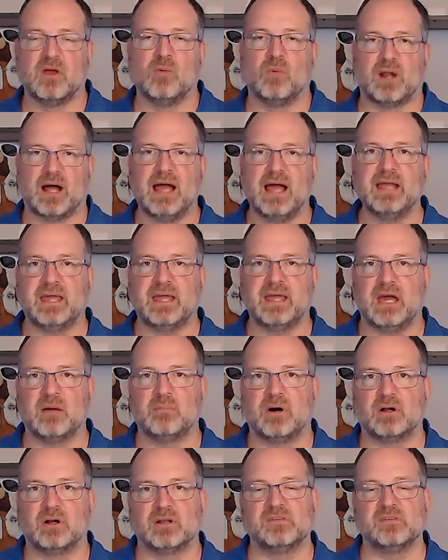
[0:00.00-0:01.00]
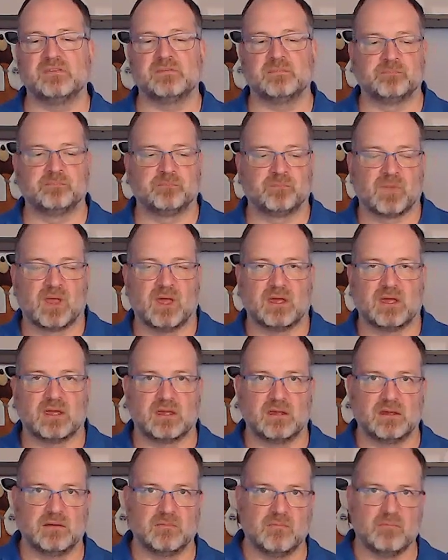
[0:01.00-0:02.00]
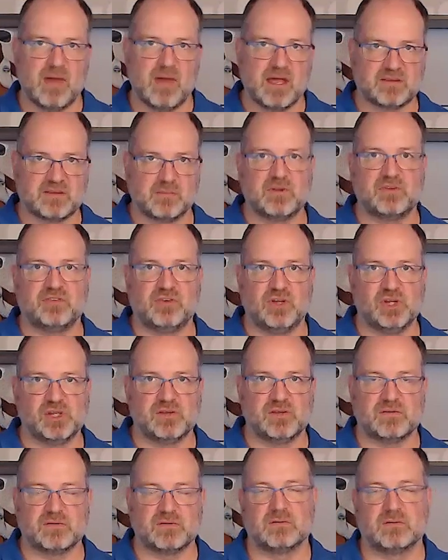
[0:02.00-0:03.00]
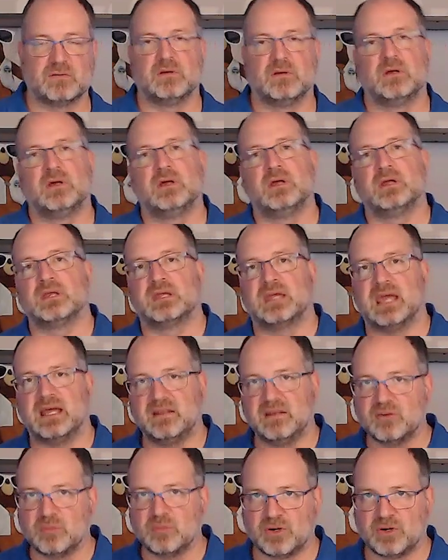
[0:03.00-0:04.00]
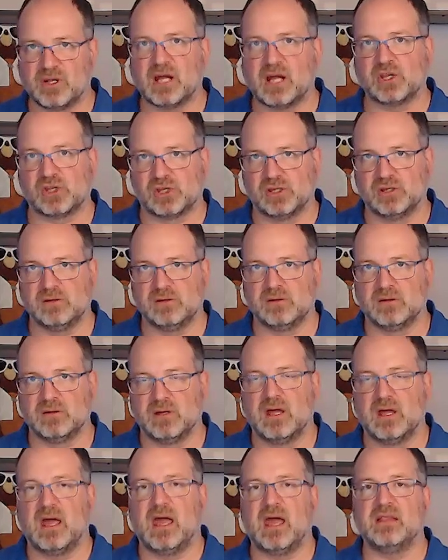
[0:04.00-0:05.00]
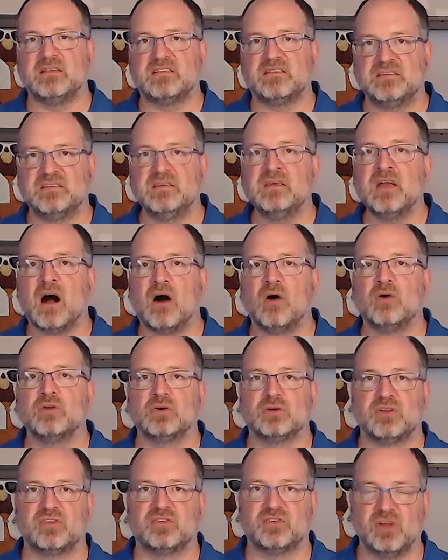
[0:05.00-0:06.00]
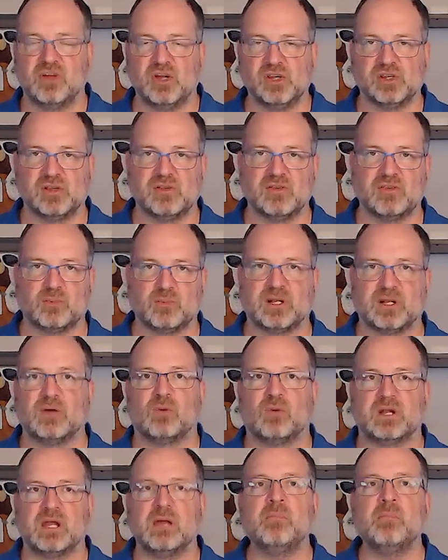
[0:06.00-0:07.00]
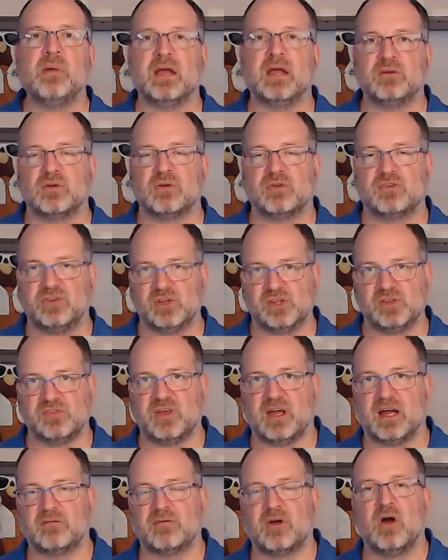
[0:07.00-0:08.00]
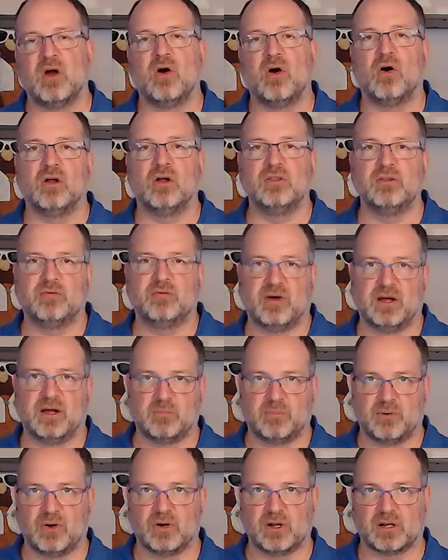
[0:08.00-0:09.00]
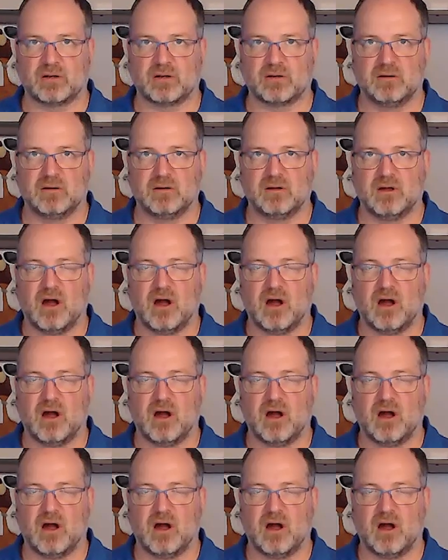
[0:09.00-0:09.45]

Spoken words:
What I care about is make some decisions, get it into production, and see how your decisions, what impact your decisions have on the final product.